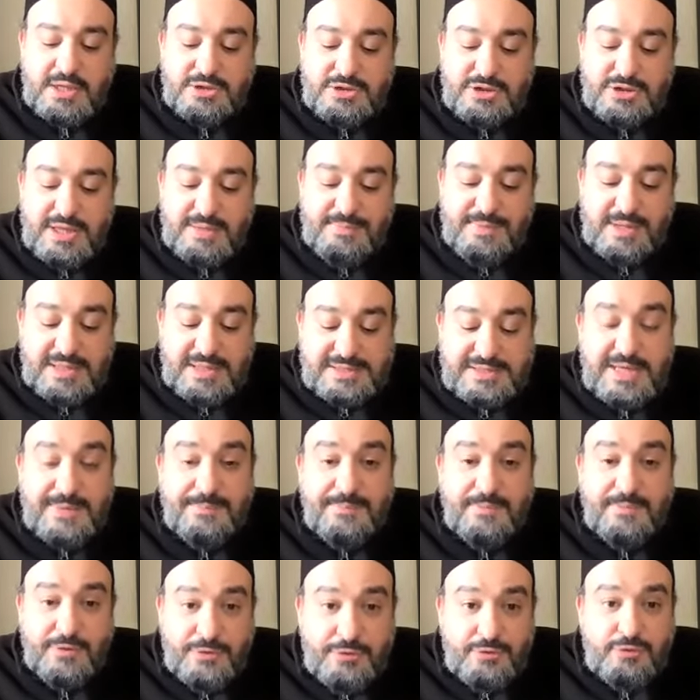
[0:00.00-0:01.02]
to them
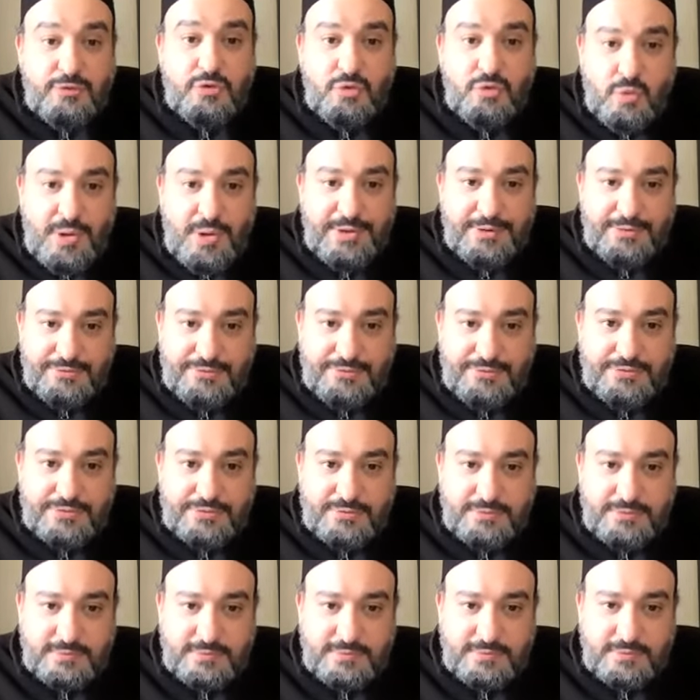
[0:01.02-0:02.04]
except through wealth.
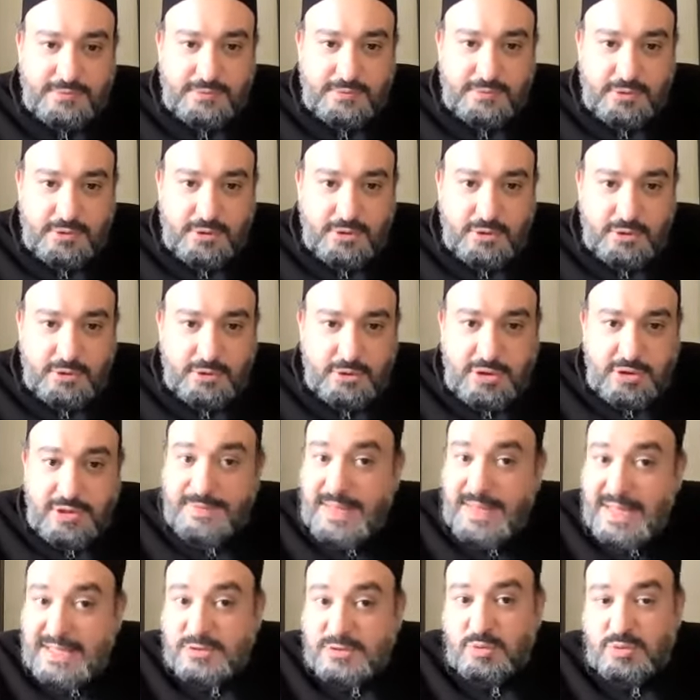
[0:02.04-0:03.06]

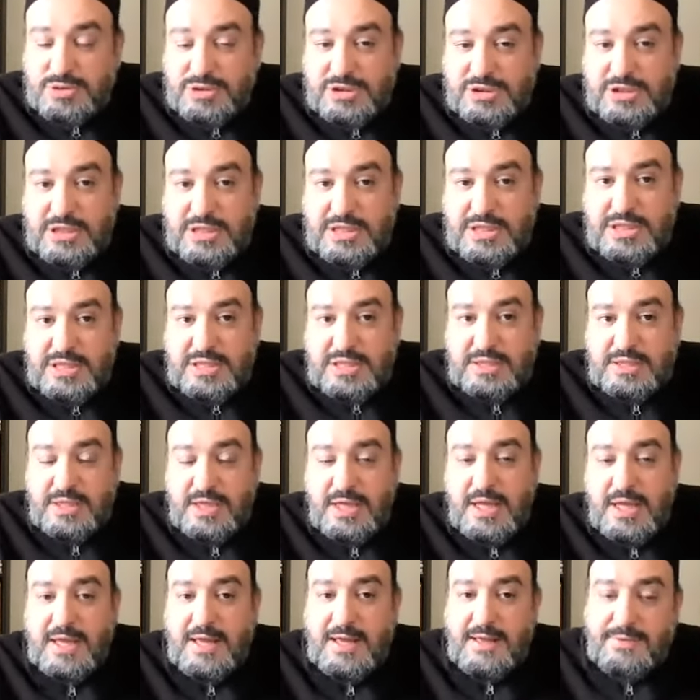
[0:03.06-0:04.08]
And that's what's key.
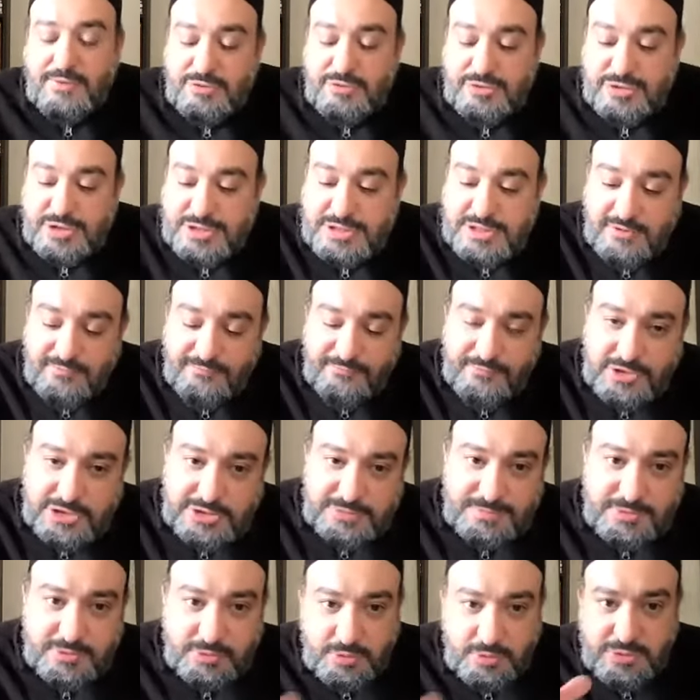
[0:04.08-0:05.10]
There's a difference
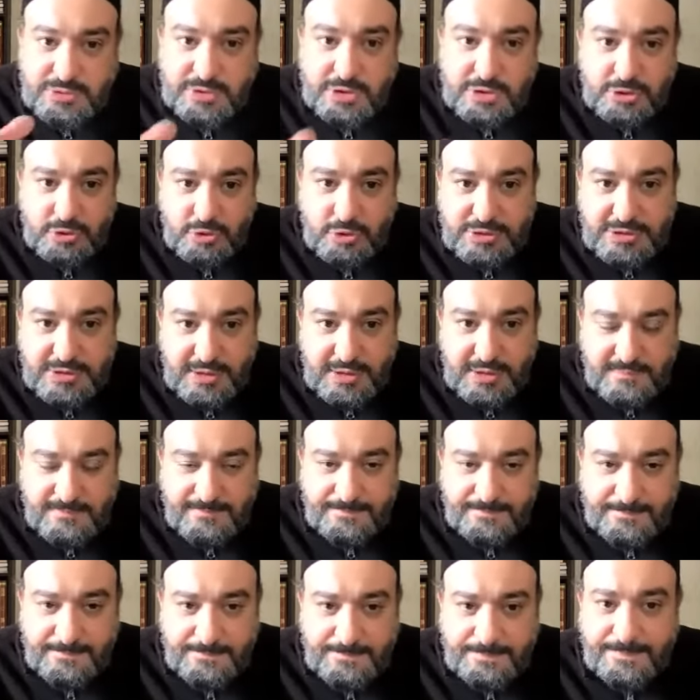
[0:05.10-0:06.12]
between the dunya
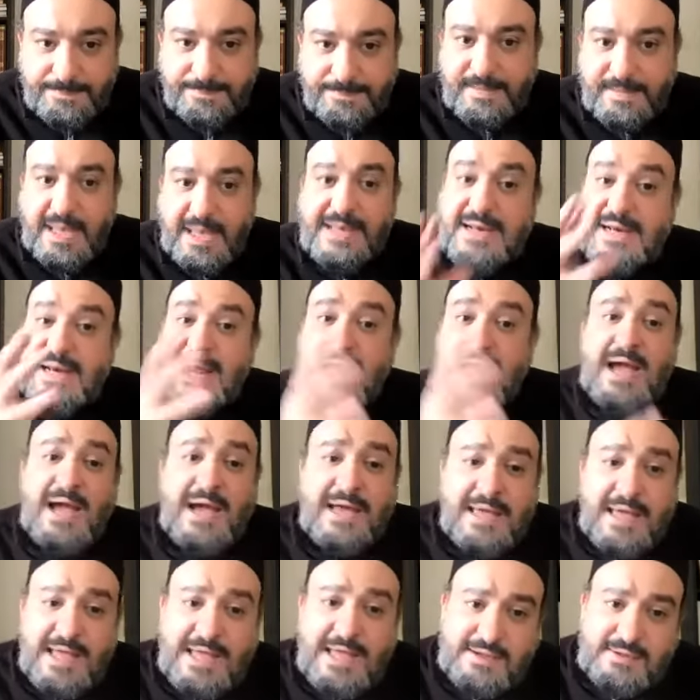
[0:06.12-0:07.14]
and al
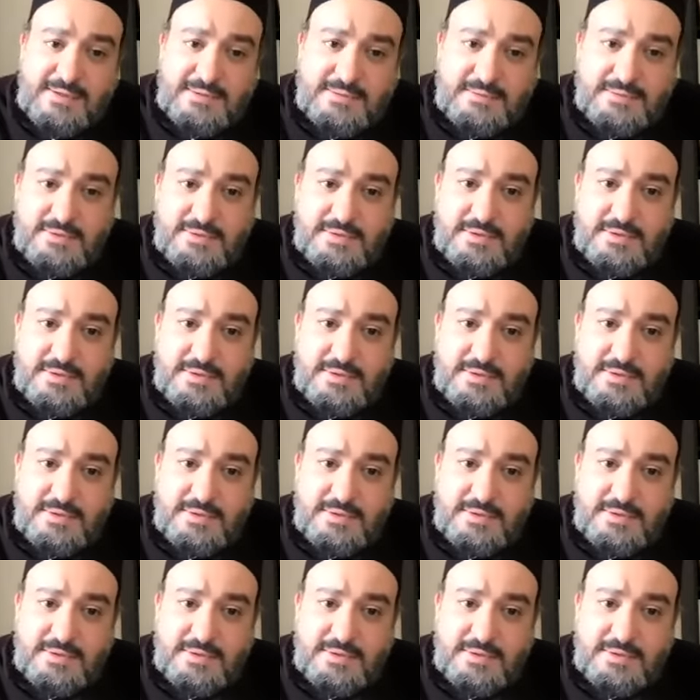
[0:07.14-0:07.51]
hayah.